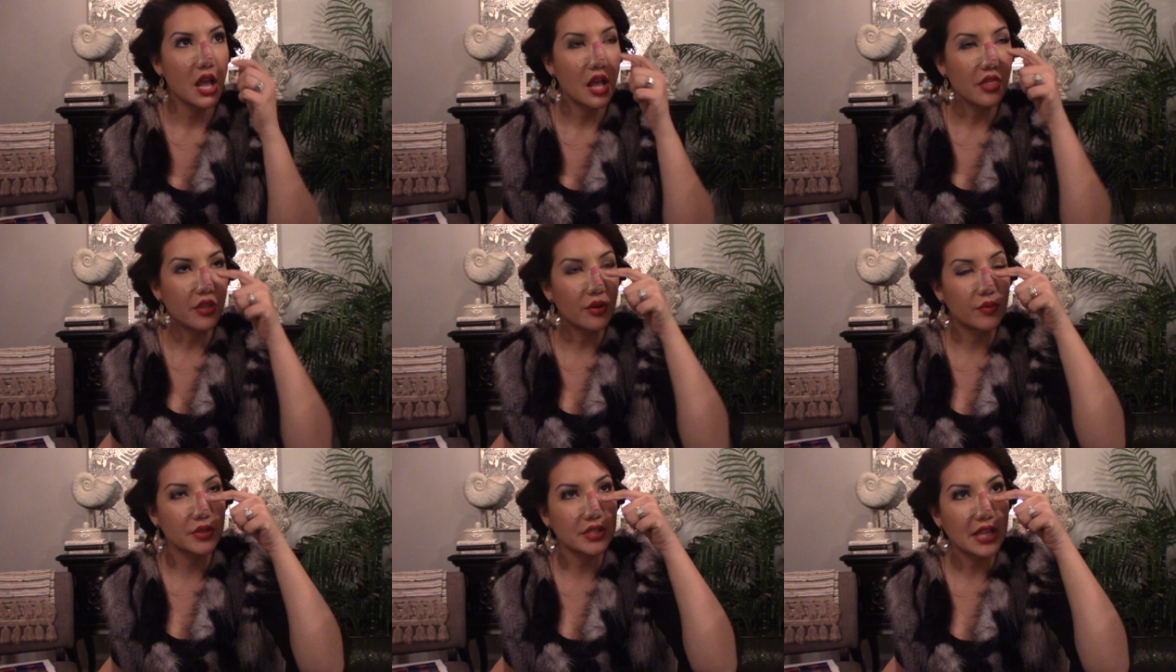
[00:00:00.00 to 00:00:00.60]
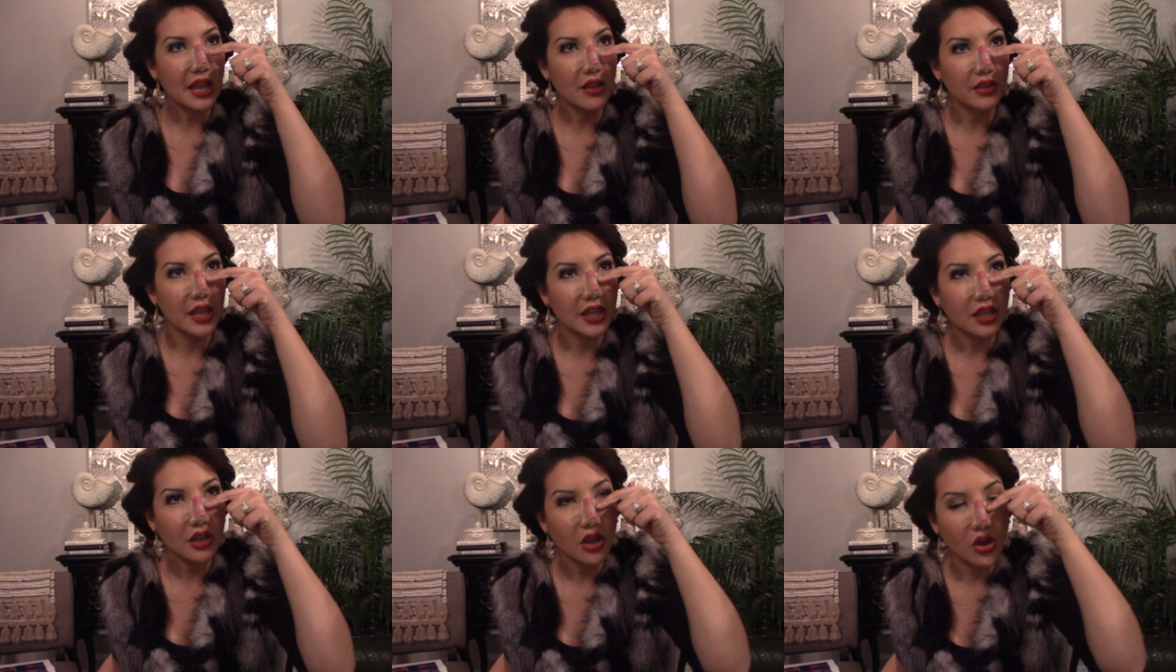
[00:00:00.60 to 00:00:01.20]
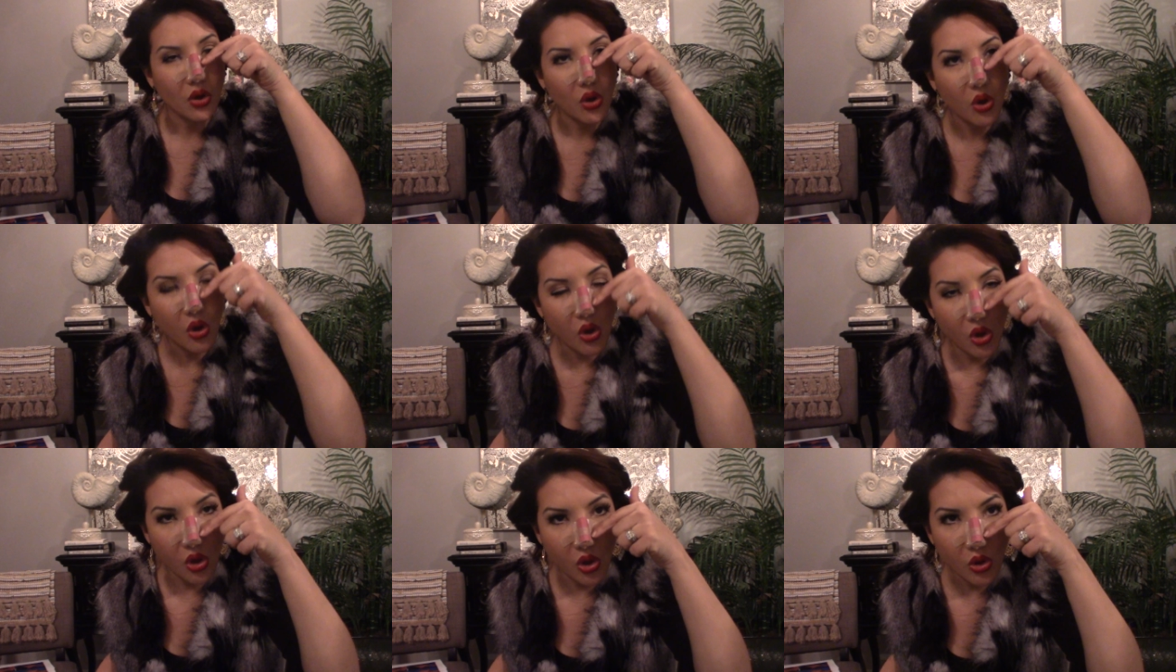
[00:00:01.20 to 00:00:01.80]
There was now like a
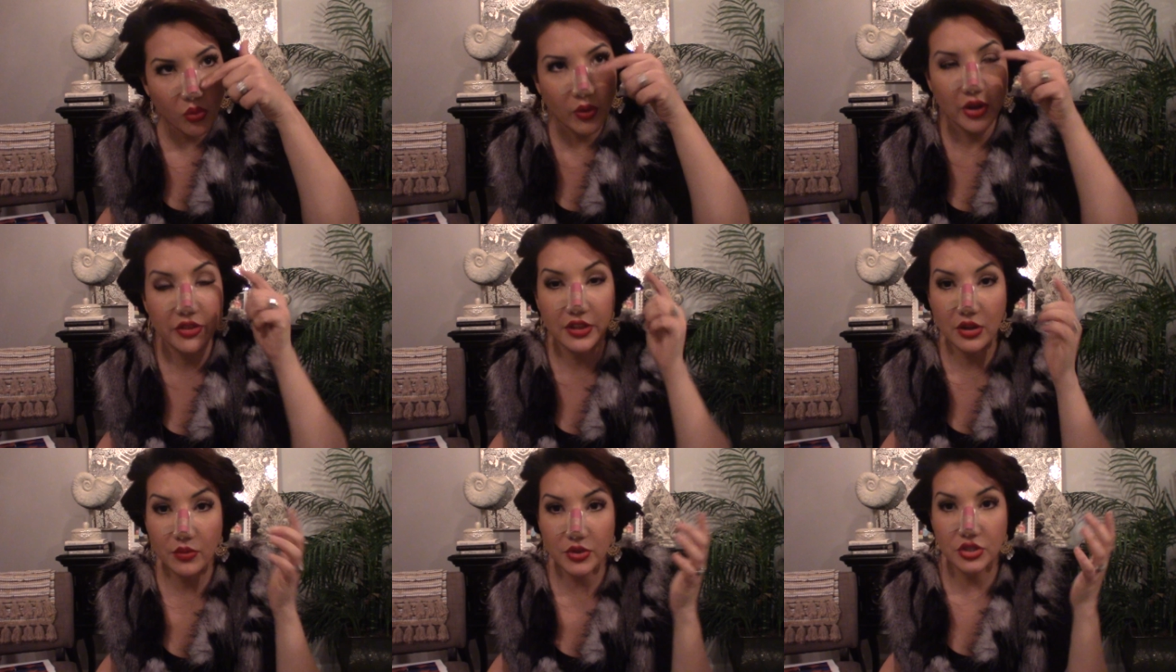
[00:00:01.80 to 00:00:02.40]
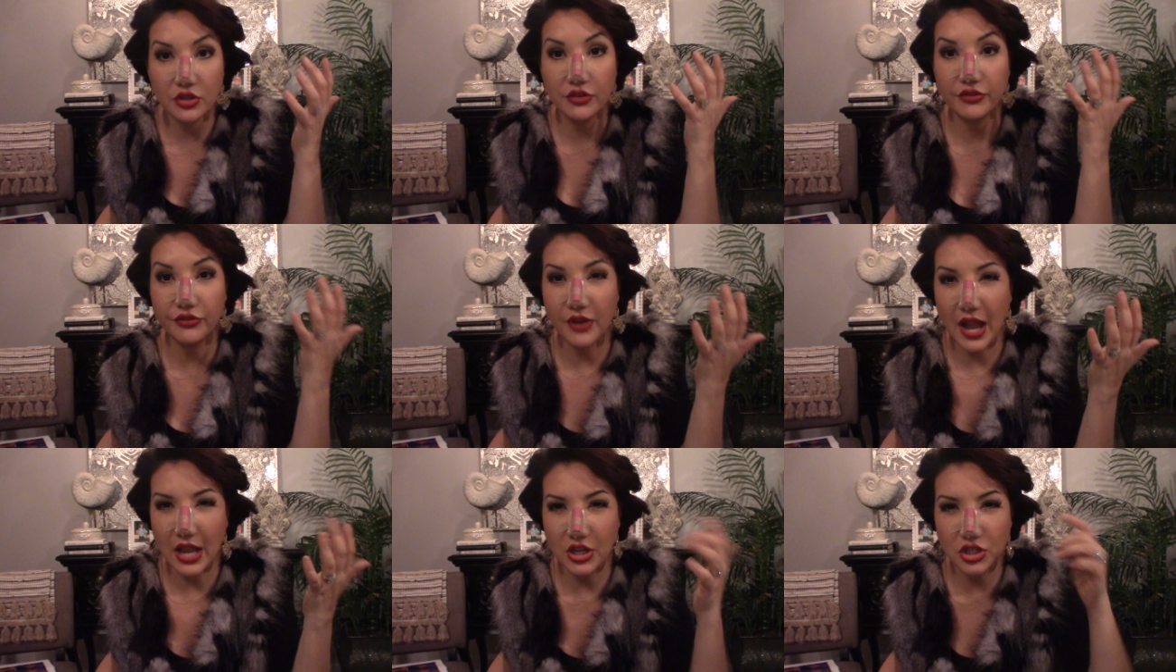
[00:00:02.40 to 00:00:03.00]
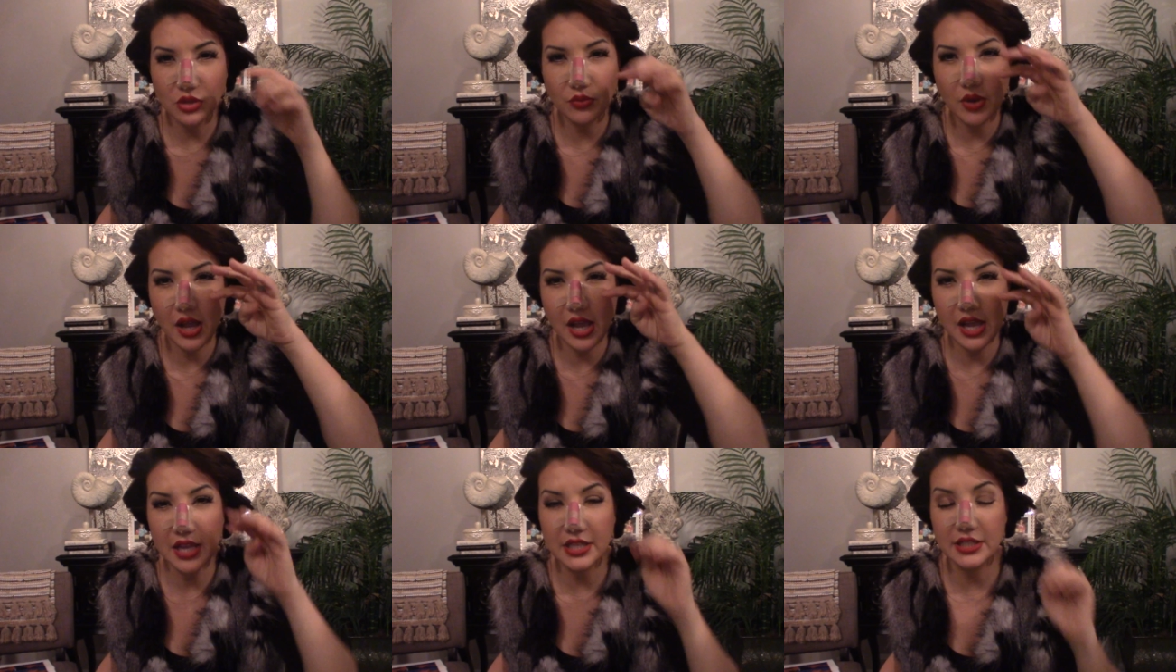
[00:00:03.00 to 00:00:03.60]
hole where the original fracture
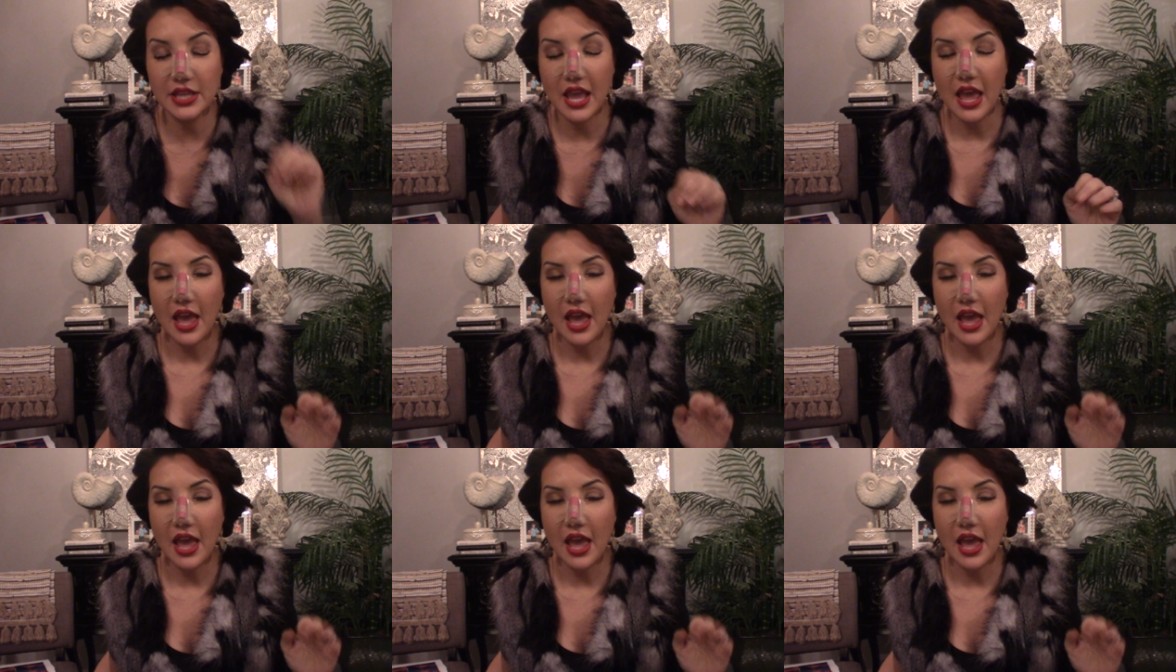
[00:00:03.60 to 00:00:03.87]
was.